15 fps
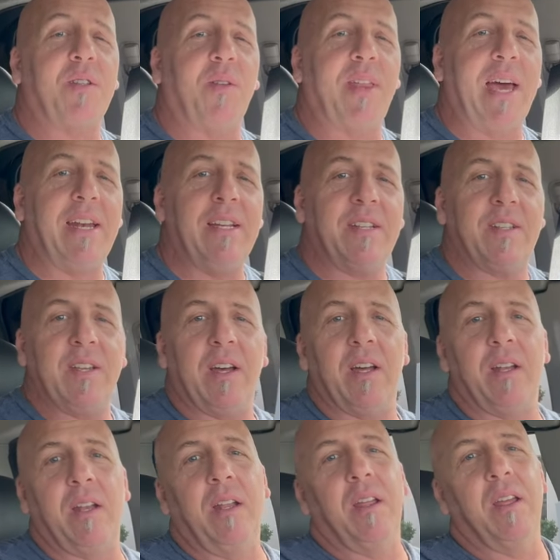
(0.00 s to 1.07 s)
so that is
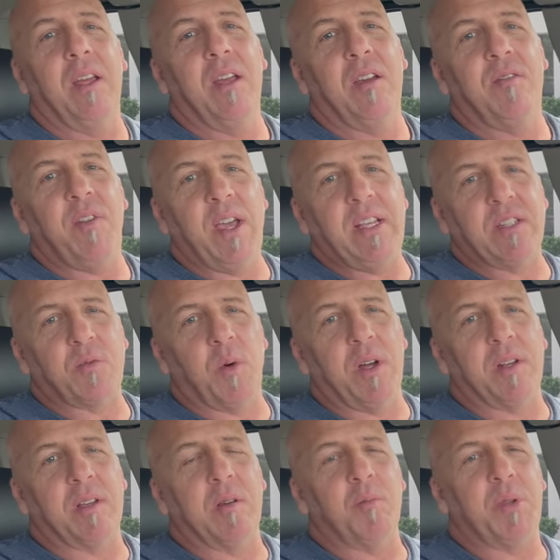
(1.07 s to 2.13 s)
done. Phase
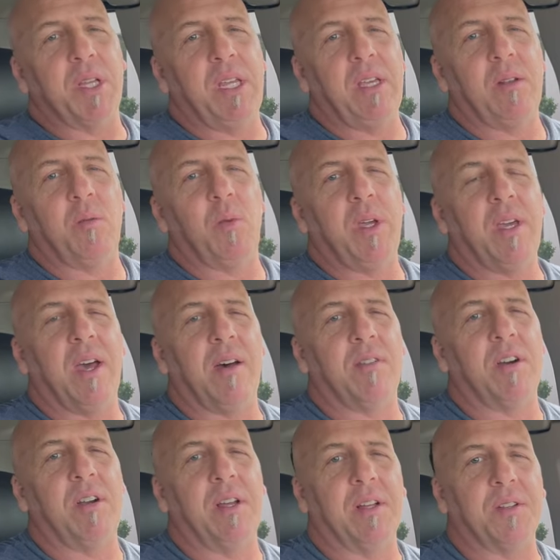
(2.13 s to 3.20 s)
one complete. We have
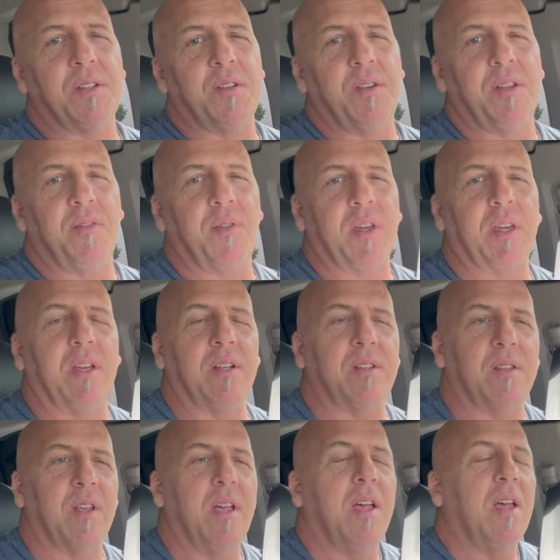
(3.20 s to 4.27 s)
our health
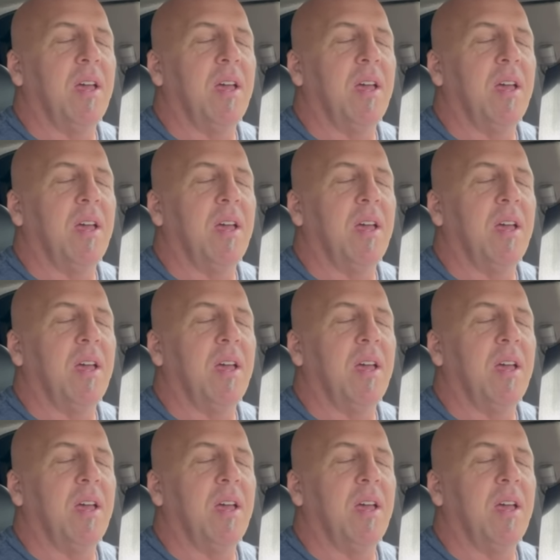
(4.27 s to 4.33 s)
certificates.